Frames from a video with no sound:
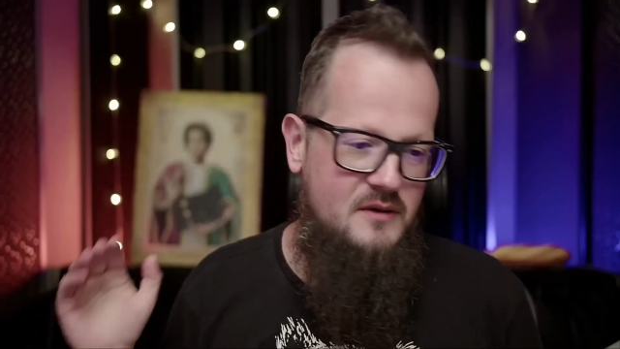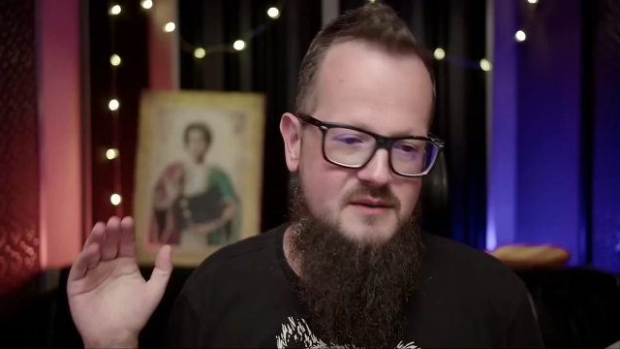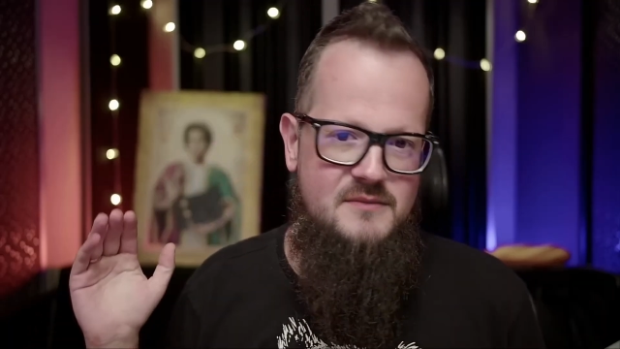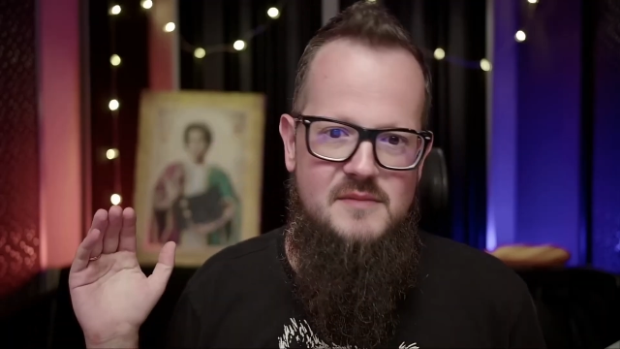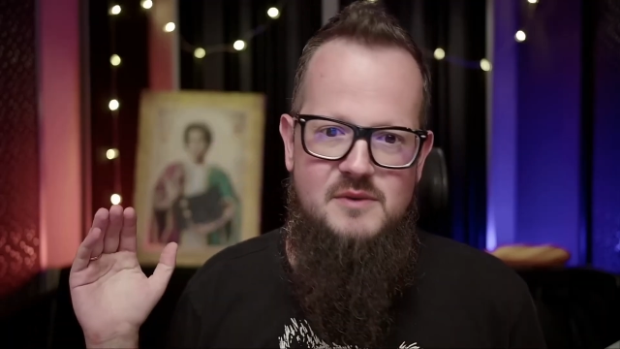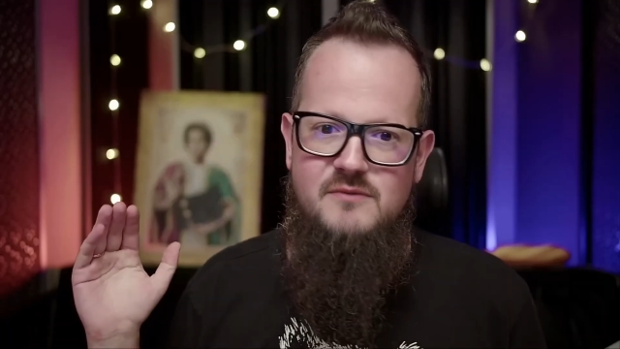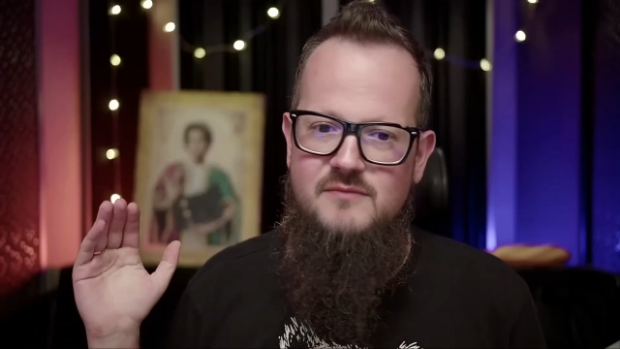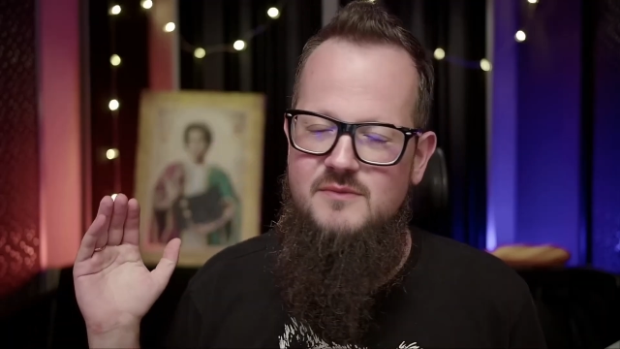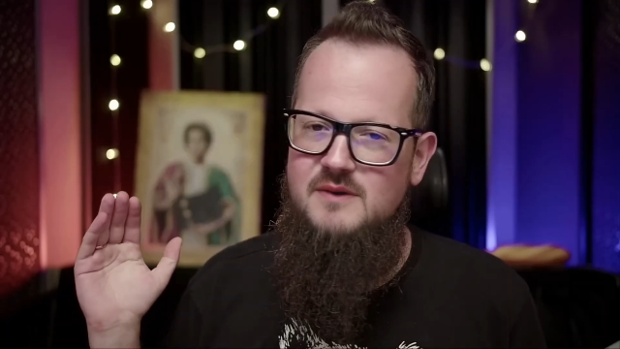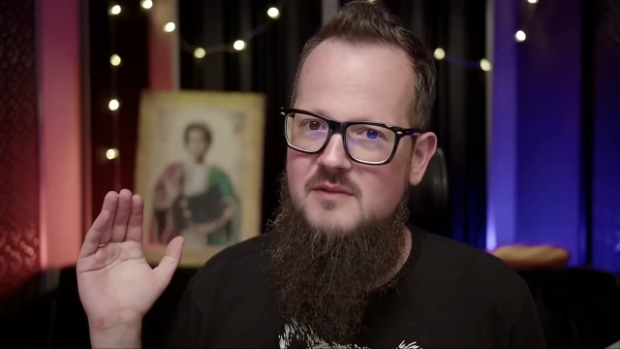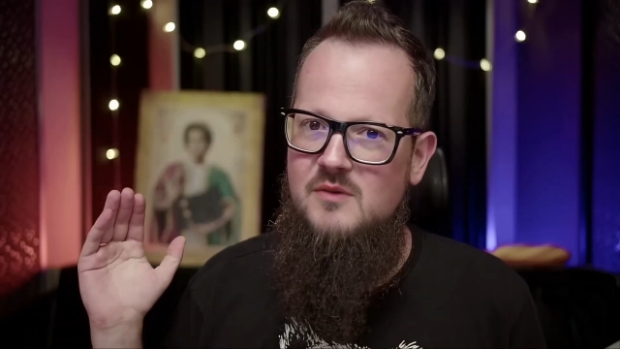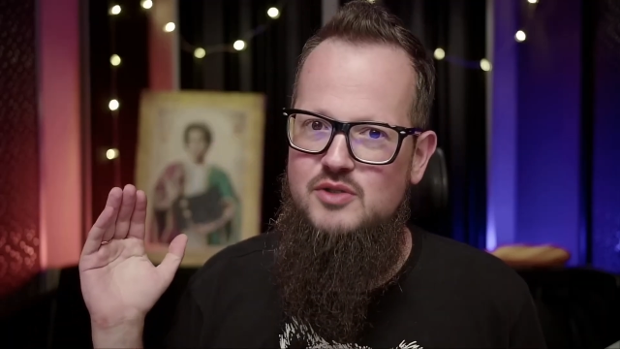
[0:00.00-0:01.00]
feel
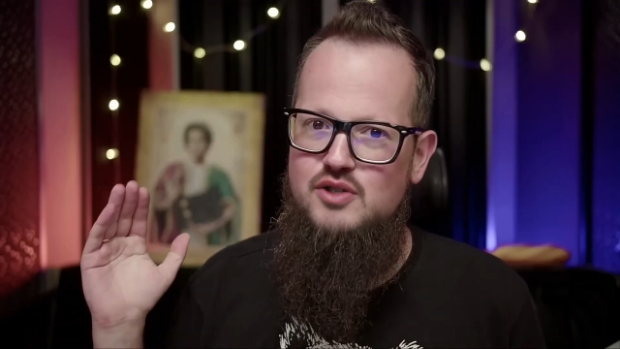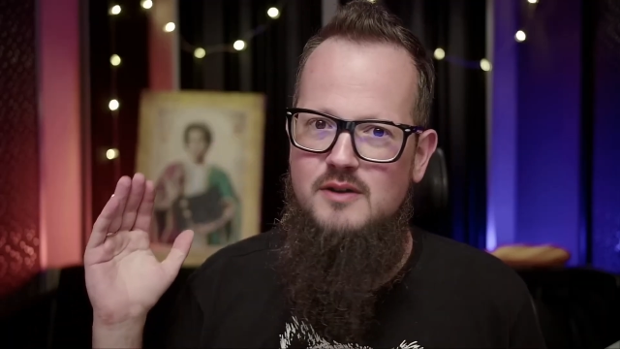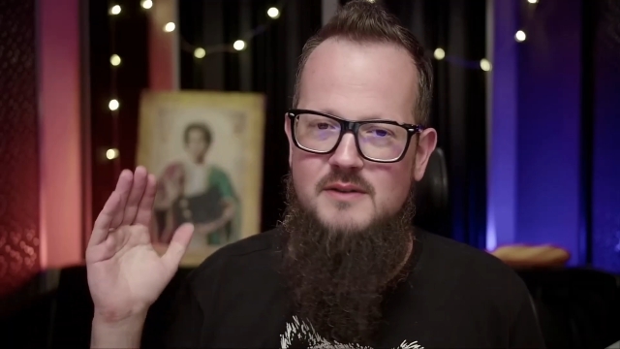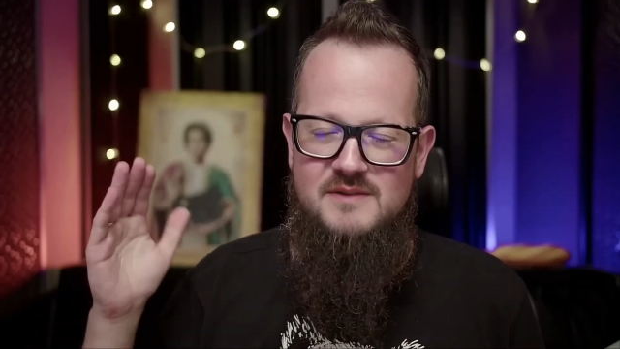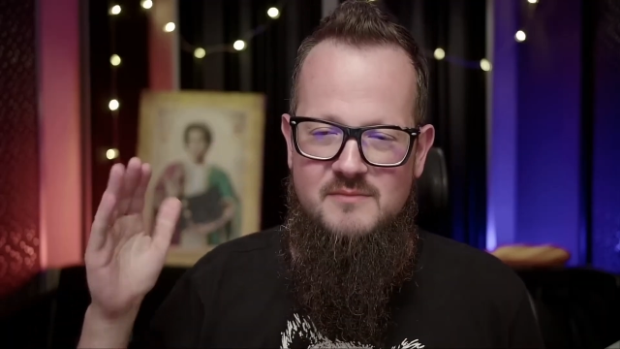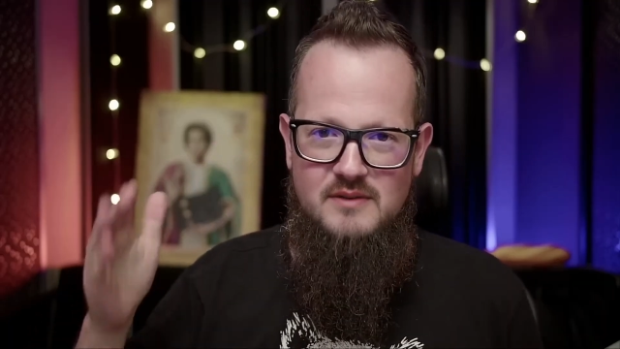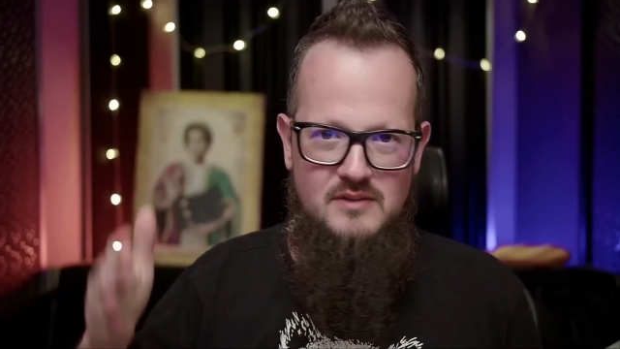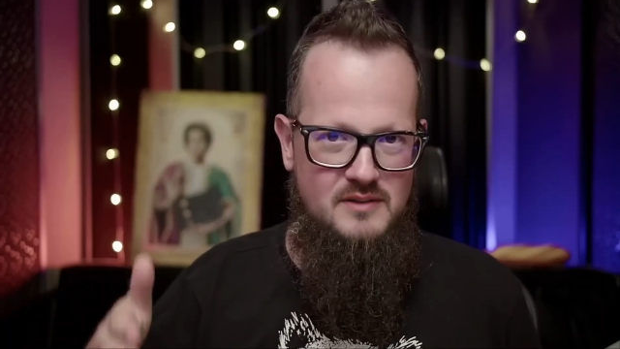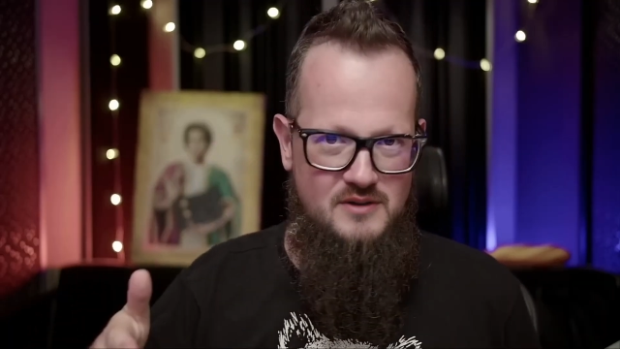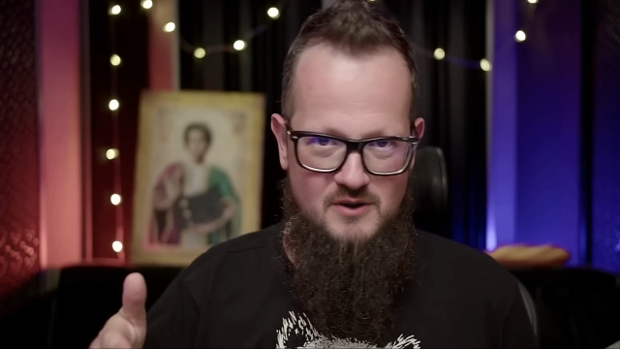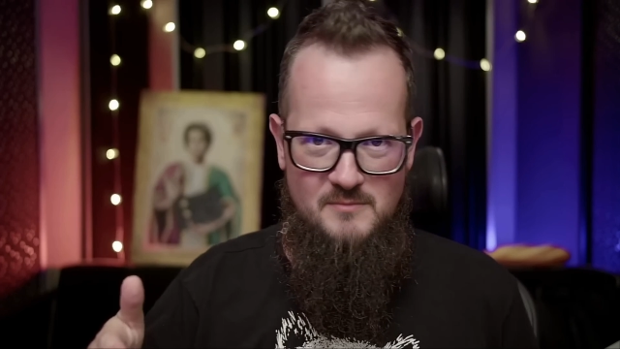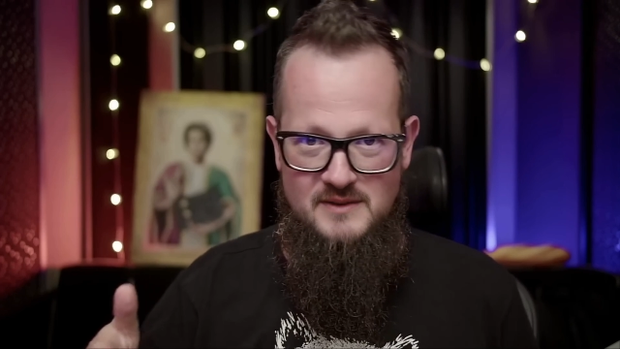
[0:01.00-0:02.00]
free to share them in the
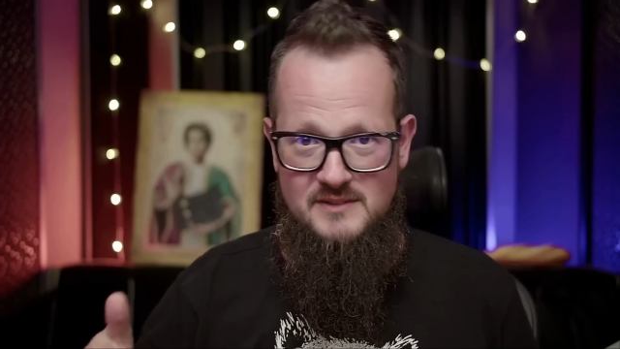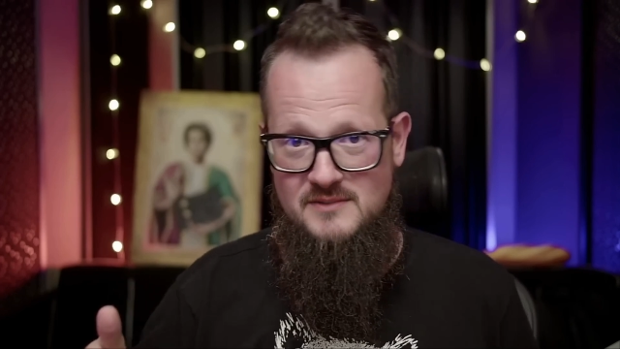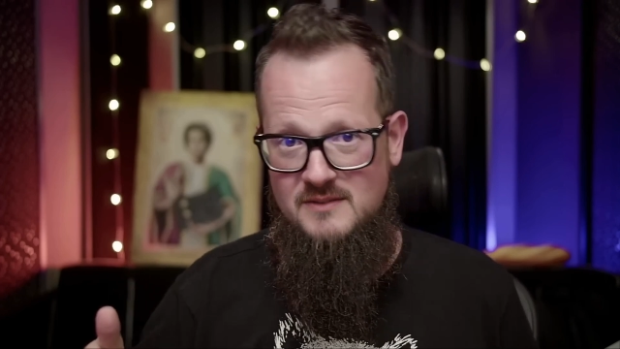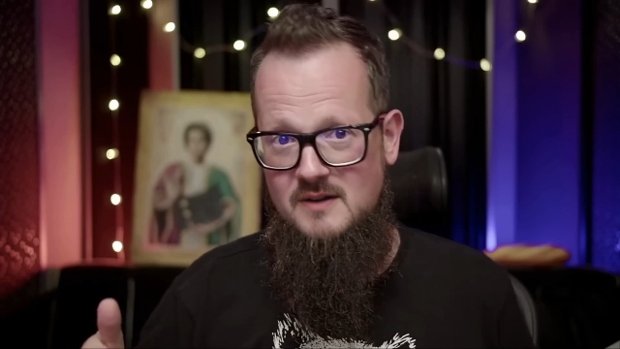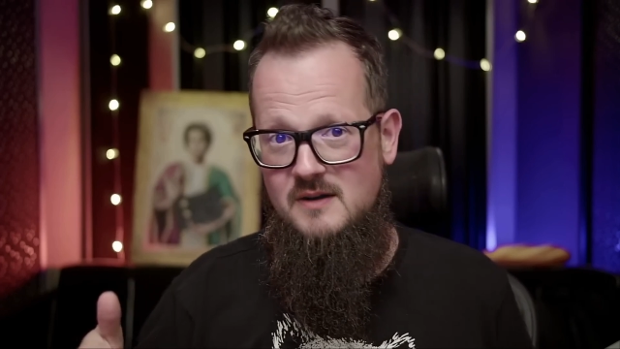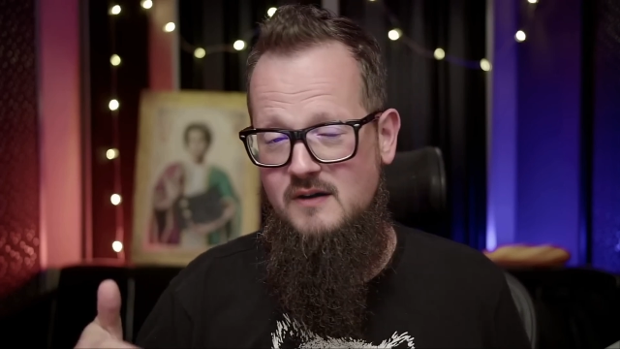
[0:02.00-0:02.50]
comments.